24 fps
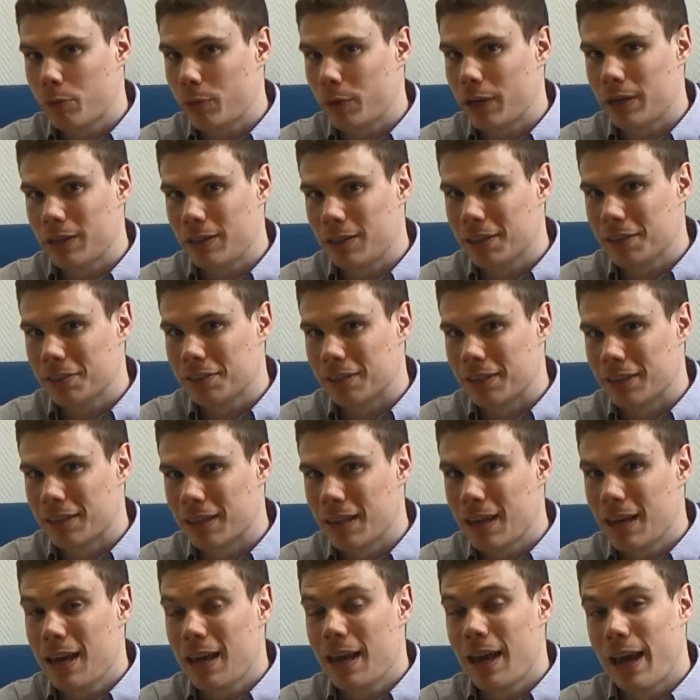realistic,
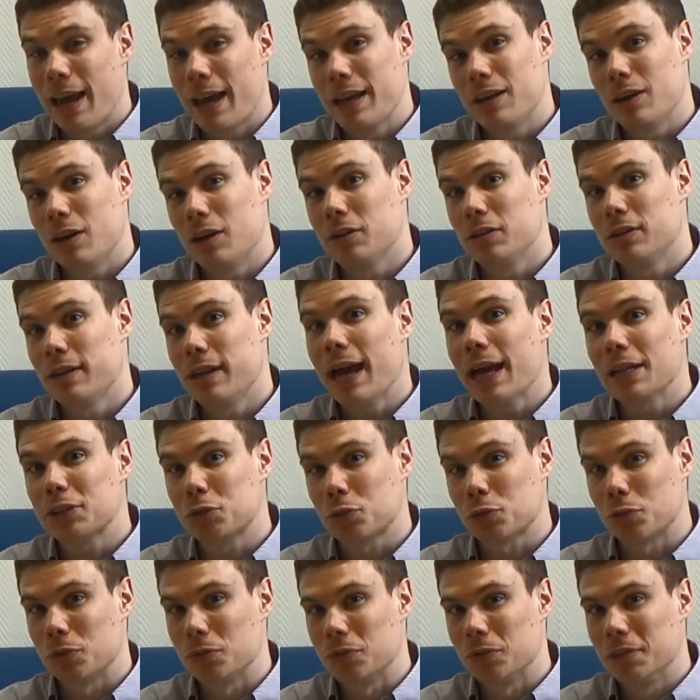and
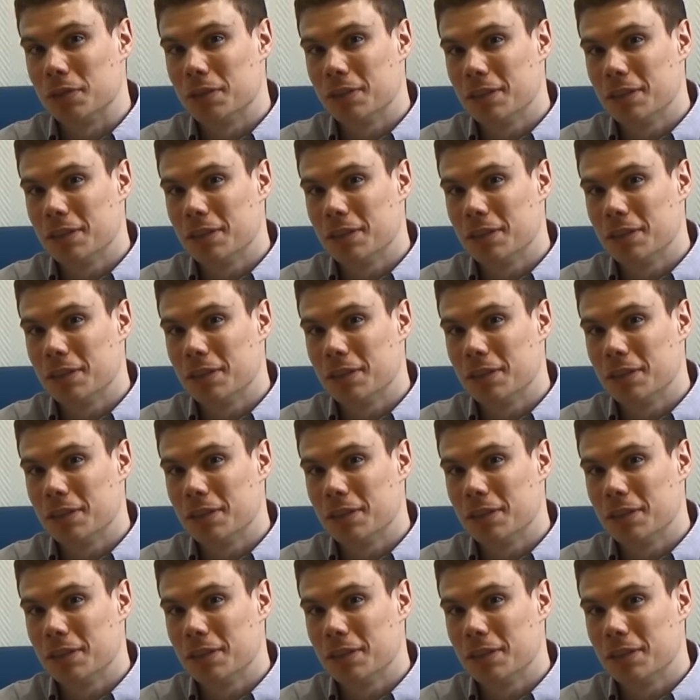unnatural.